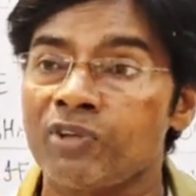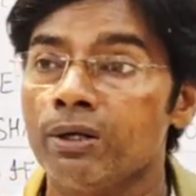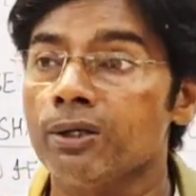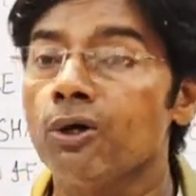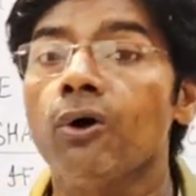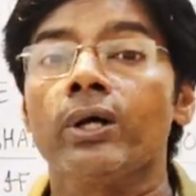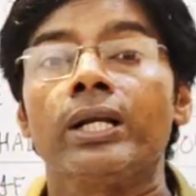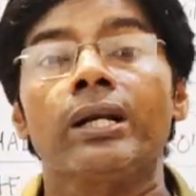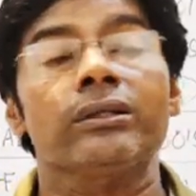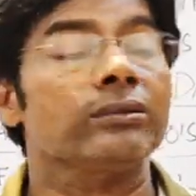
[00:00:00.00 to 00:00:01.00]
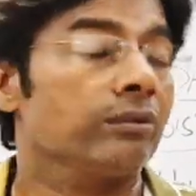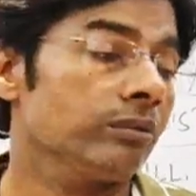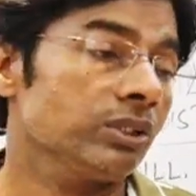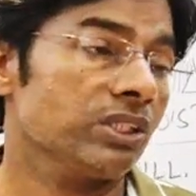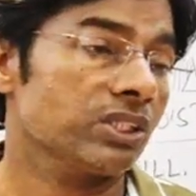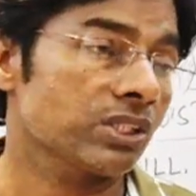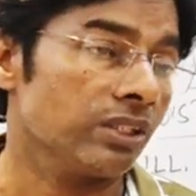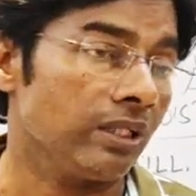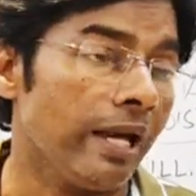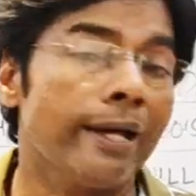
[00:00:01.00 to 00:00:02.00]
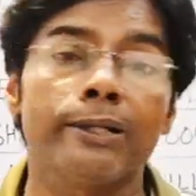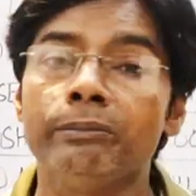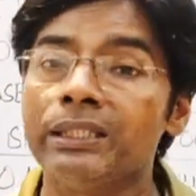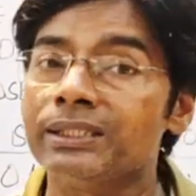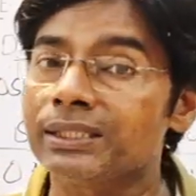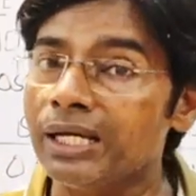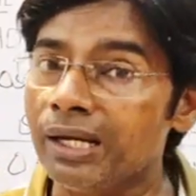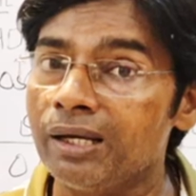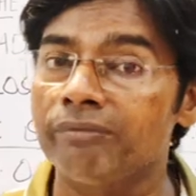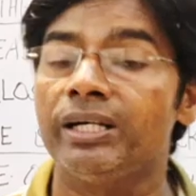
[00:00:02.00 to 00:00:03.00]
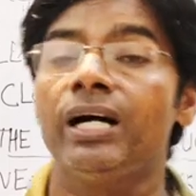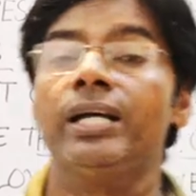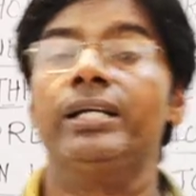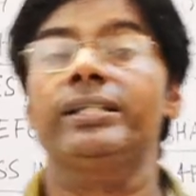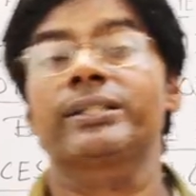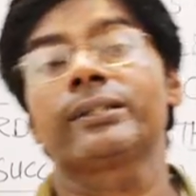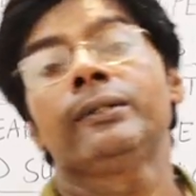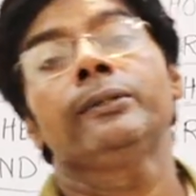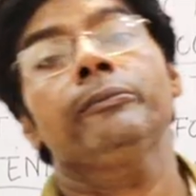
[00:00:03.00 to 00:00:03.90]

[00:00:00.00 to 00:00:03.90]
non so just animals have eyes,